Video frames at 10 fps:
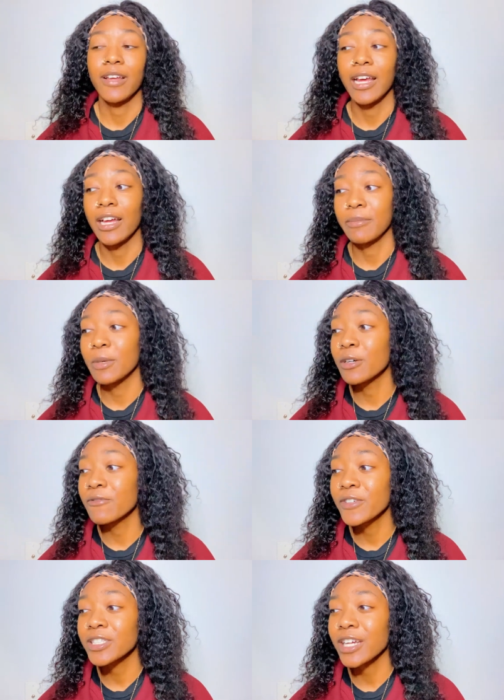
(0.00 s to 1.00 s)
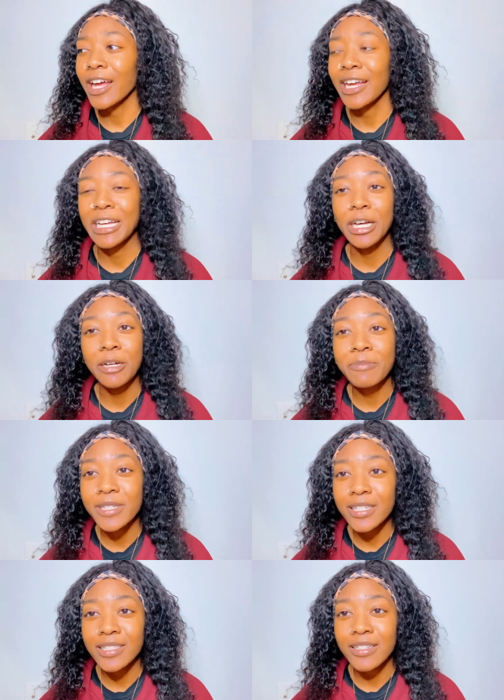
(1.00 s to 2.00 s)
had molly fish. I had
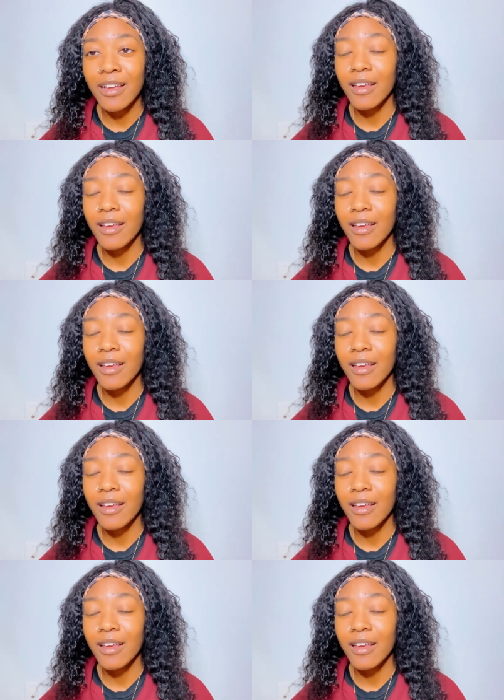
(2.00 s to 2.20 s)
guppies.